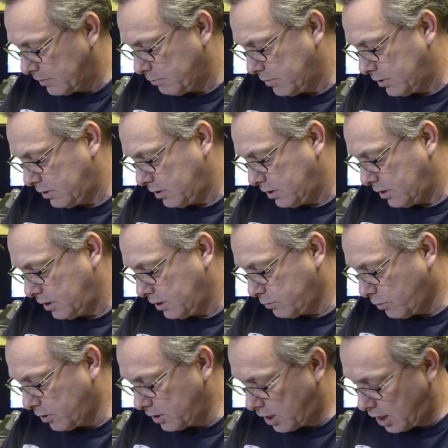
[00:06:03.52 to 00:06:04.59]
But this
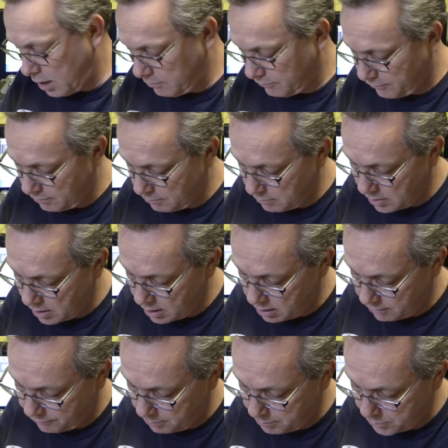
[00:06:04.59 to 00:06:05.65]
one came
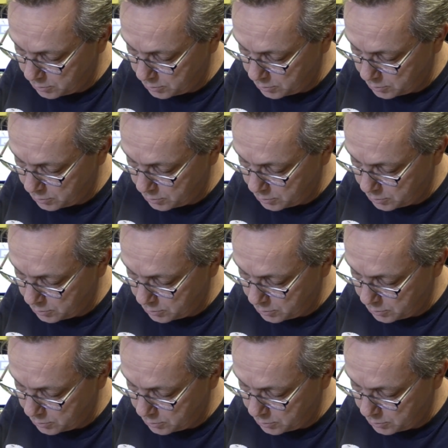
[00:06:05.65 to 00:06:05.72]
from